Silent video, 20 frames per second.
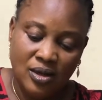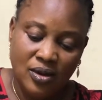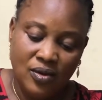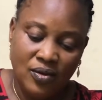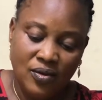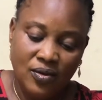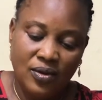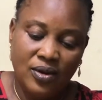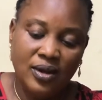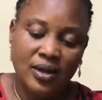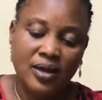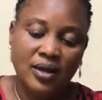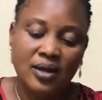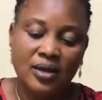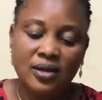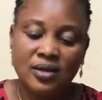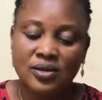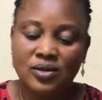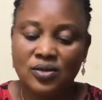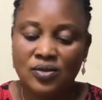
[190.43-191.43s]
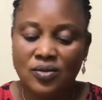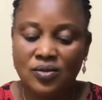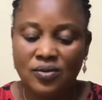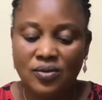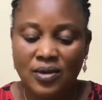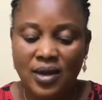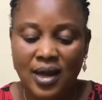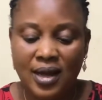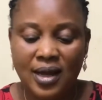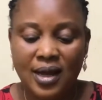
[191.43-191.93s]
Okay, so
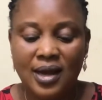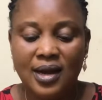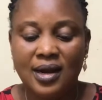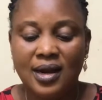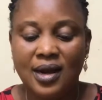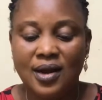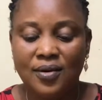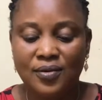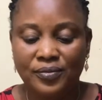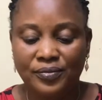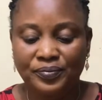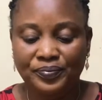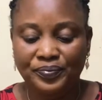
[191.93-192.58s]
I can now